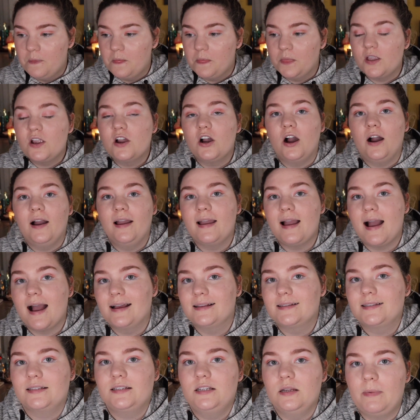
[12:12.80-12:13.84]
You know how I
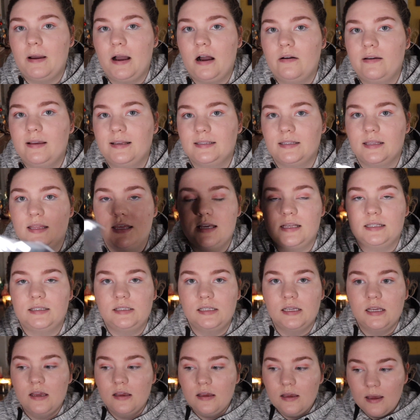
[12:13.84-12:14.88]
asked about, is this
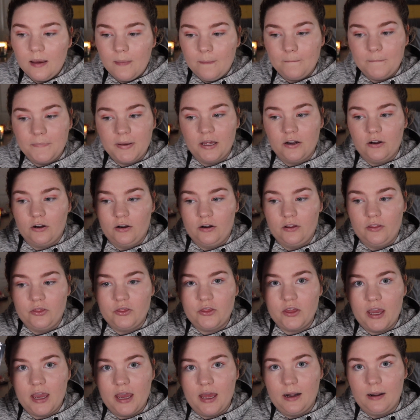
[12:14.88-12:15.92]
better
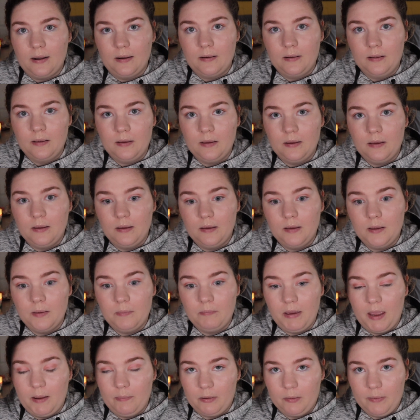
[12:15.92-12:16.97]
than
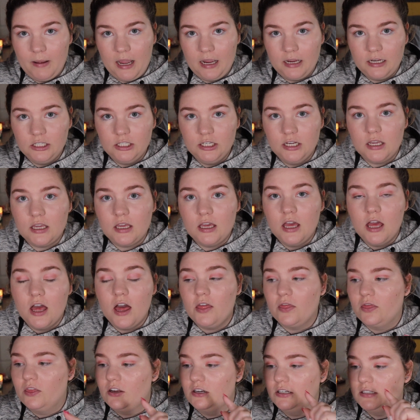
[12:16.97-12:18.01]
paper packaging?
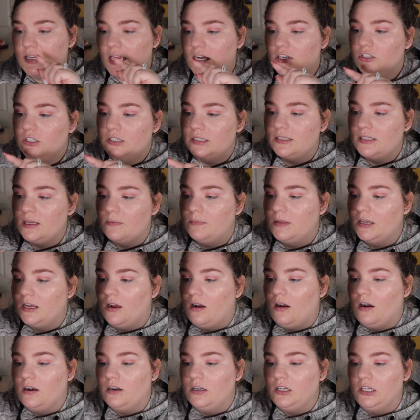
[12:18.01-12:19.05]
There's actually something
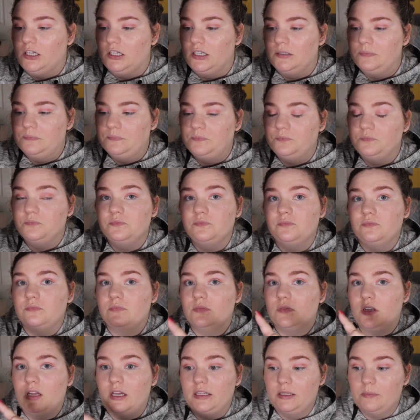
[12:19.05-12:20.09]
on here
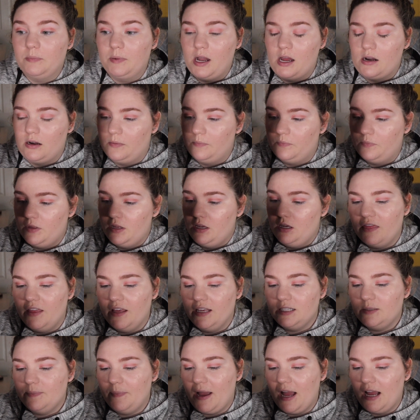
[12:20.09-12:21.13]
at the bottom.
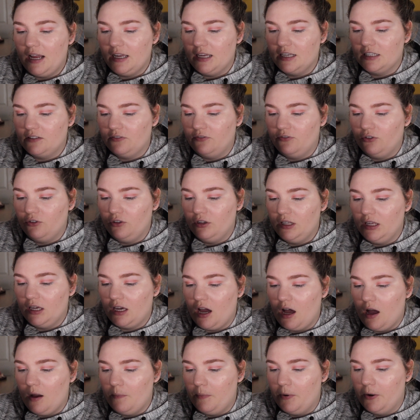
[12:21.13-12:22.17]
This bag is fully
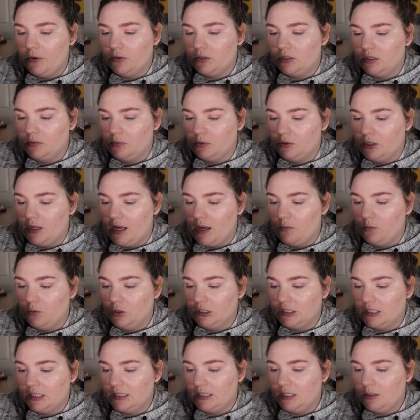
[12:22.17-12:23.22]
compostable and will
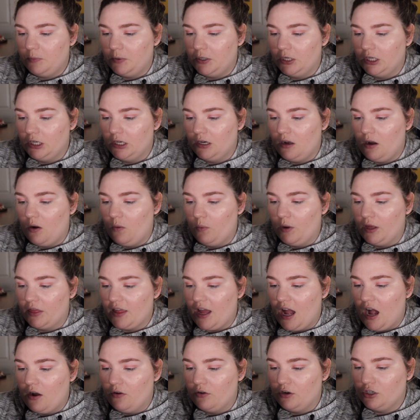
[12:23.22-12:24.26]
disappear
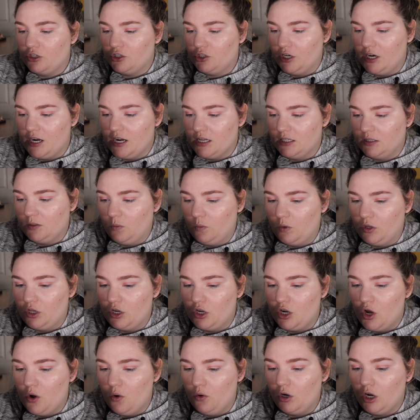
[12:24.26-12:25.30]
without a trace with
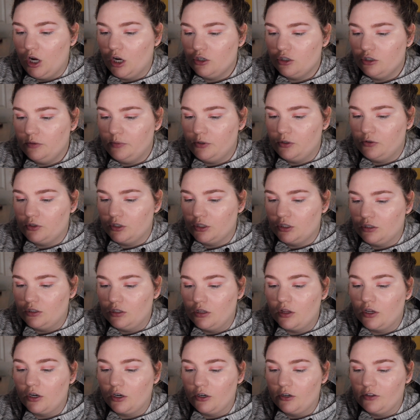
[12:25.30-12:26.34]
no contribution to
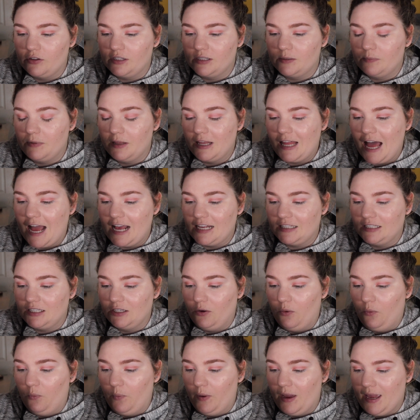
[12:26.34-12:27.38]
the Earth's plastic
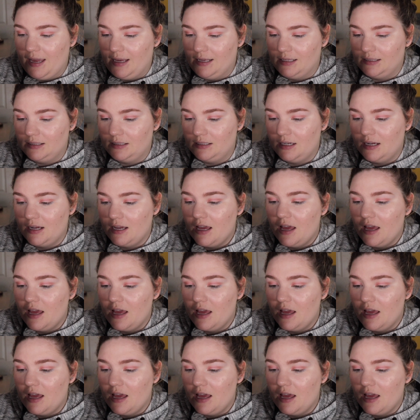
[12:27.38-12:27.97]
waste.